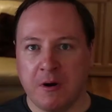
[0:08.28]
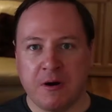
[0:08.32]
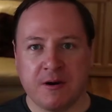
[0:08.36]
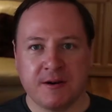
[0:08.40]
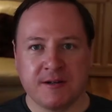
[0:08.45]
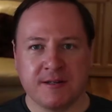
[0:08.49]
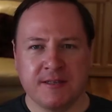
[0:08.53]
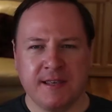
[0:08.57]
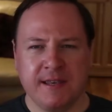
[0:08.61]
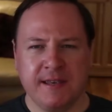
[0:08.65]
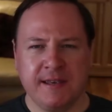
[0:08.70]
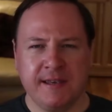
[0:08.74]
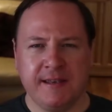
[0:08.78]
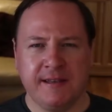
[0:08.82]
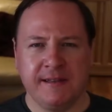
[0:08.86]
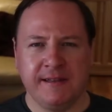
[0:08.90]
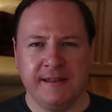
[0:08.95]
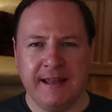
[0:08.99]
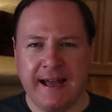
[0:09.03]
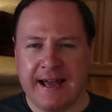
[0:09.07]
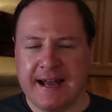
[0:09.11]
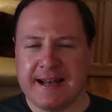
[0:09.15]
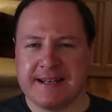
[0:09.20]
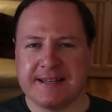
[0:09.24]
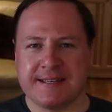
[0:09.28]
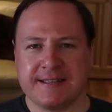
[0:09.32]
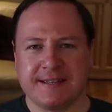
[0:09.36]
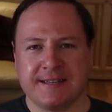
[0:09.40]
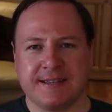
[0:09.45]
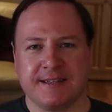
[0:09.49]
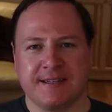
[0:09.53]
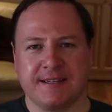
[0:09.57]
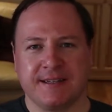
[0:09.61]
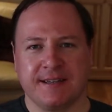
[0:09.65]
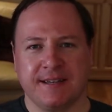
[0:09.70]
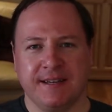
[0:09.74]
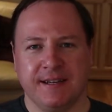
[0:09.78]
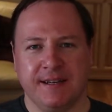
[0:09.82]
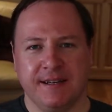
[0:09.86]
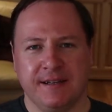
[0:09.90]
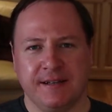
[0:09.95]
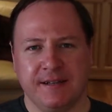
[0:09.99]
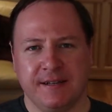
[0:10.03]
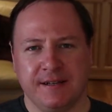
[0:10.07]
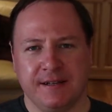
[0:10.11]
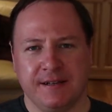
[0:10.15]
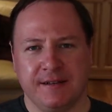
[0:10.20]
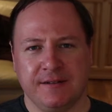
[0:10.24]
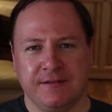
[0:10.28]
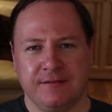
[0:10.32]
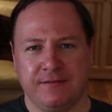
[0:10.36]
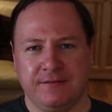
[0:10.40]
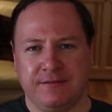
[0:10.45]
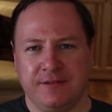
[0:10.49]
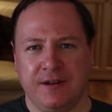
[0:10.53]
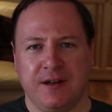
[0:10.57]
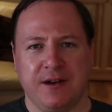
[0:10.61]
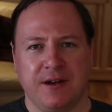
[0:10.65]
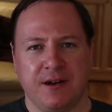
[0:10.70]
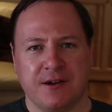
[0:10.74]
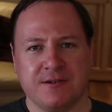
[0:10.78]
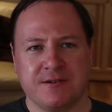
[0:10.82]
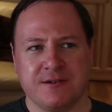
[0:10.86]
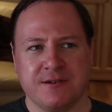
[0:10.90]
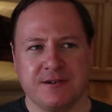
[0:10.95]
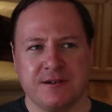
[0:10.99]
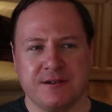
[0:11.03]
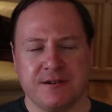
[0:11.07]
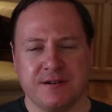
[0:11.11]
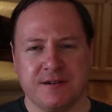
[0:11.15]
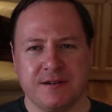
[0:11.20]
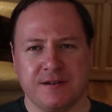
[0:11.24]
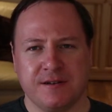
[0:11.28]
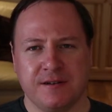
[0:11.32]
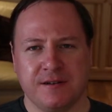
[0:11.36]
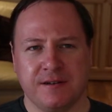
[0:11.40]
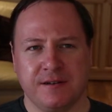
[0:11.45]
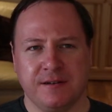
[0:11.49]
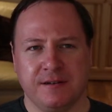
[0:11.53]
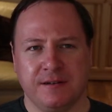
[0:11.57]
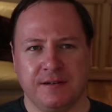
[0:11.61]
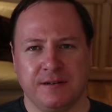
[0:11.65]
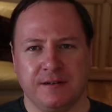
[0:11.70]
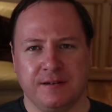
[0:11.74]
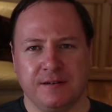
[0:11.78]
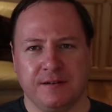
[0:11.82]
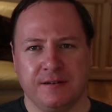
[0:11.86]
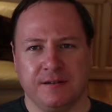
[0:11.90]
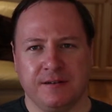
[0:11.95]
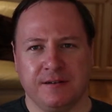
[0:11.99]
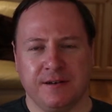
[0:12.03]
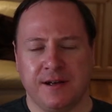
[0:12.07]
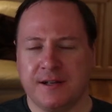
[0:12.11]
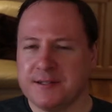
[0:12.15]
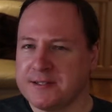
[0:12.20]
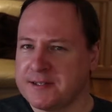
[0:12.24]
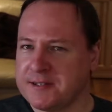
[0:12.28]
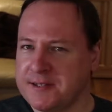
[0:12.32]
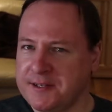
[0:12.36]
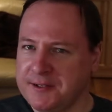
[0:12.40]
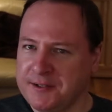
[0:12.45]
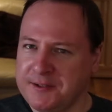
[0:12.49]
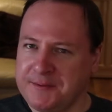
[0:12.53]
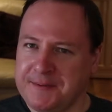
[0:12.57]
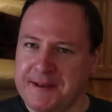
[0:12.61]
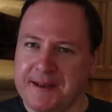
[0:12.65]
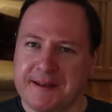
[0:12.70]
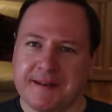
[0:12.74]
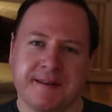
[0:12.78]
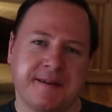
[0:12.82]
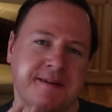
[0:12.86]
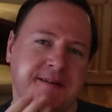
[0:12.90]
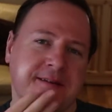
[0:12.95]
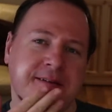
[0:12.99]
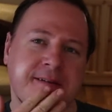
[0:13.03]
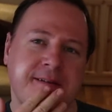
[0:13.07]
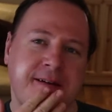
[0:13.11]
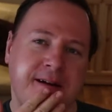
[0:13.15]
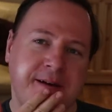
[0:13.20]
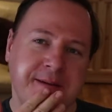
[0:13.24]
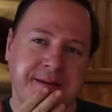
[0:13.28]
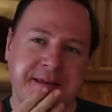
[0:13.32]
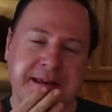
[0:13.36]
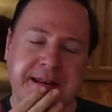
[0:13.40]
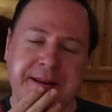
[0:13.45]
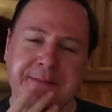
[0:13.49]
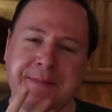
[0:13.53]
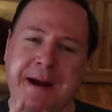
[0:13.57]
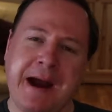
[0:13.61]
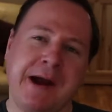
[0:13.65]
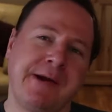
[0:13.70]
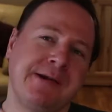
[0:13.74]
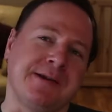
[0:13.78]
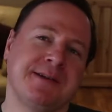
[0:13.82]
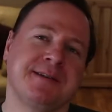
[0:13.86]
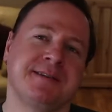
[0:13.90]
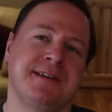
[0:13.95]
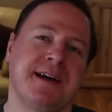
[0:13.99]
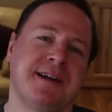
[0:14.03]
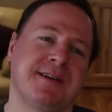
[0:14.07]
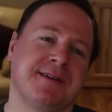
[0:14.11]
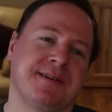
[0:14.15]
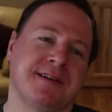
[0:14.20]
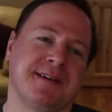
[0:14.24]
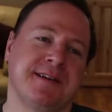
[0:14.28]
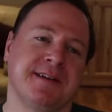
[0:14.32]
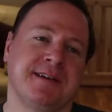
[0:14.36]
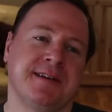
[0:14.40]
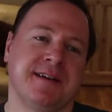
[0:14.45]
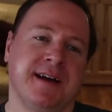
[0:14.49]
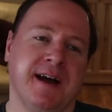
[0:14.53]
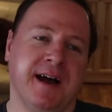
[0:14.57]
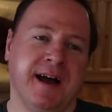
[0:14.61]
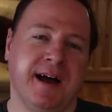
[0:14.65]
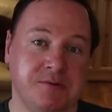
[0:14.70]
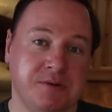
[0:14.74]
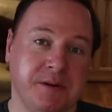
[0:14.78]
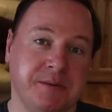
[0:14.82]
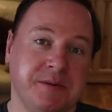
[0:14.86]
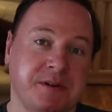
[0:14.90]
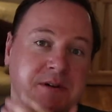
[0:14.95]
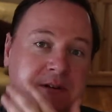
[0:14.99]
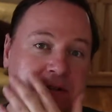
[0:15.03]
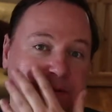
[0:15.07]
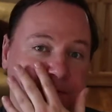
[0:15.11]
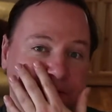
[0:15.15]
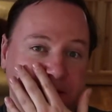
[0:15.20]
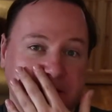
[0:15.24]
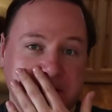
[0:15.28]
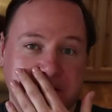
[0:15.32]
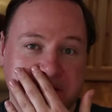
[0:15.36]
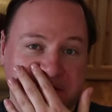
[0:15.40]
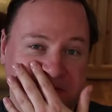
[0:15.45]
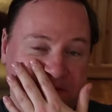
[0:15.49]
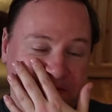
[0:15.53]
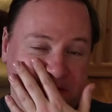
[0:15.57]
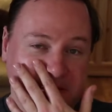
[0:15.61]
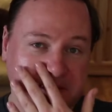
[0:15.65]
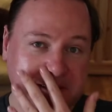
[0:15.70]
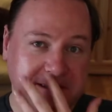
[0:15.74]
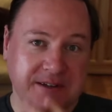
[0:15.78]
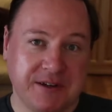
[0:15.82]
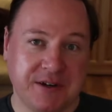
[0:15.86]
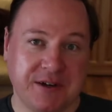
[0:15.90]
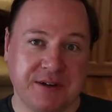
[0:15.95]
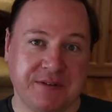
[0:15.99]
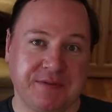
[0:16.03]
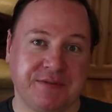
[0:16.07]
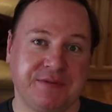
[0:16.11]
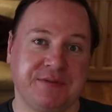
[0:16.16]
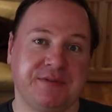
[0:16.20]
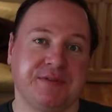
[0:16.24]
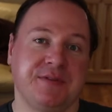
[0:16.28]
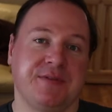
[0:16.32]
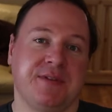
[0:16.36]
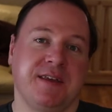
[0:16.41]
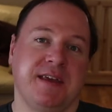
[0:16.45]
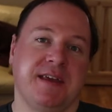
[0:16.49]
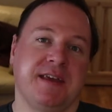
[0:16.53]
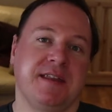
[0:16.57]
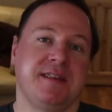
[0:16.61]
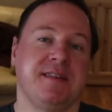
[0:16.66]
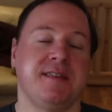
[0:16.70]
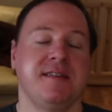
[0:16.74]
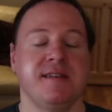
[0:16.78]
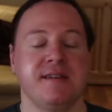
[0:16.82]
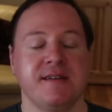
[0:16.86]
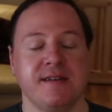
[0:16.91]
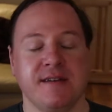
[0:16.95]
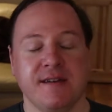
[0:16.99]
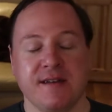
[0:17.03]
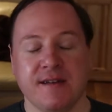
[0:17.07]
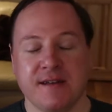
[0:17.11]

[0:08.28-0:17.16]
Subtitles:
marks the last vlog as a single man. I'm getting married on Saturday, so I'm going to be flying off then